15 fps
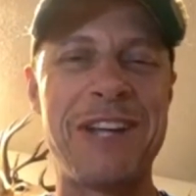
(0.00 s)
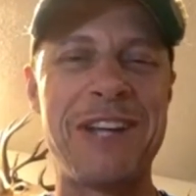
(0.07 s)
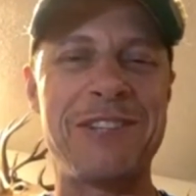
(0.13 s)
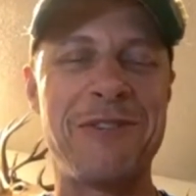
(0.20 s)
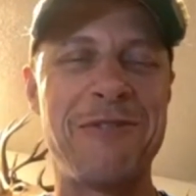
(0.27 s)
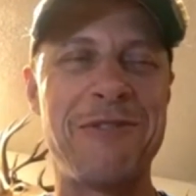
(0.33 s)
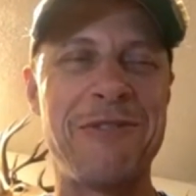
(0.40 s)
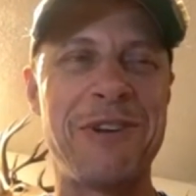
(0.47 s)

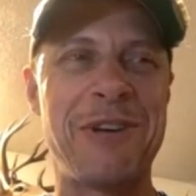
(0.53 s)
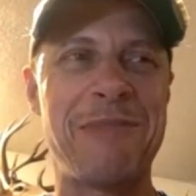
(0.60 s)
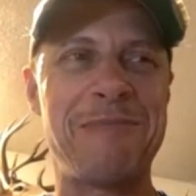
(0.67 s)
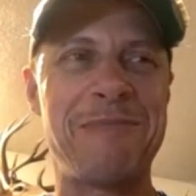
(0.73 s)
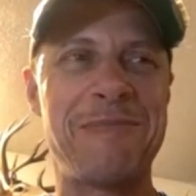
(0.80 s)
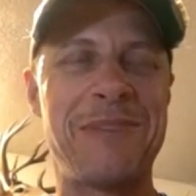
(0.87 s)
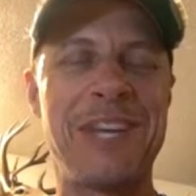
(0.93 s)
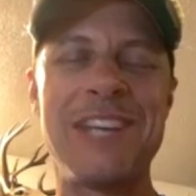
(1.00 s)
Right showing
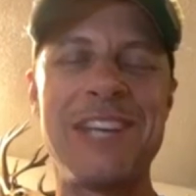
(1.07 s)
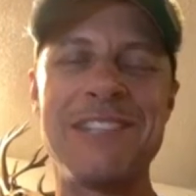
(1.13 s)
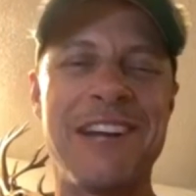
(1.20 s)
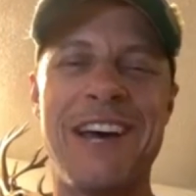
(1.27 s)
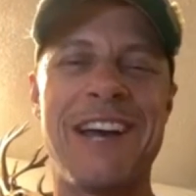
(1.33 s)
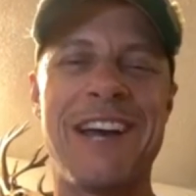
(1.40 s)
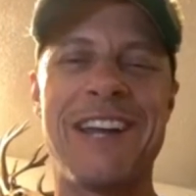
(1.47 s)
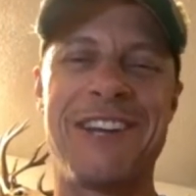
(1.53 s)
up, he's
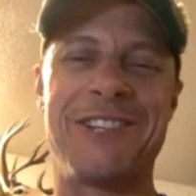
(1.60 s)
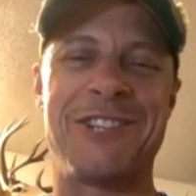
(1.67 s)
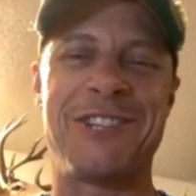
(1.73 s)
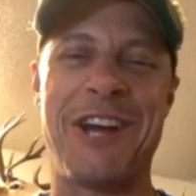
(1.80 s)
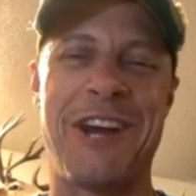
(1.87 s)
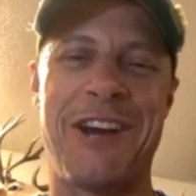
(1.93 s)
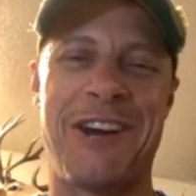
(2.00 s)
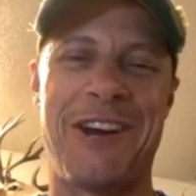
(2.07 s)
not in a
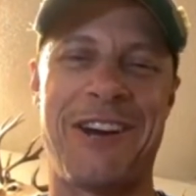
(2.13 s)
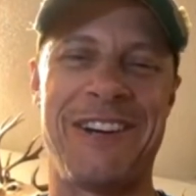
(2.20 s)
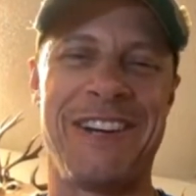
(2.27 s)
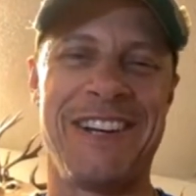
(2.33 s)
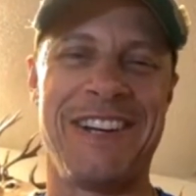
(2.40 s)
chair.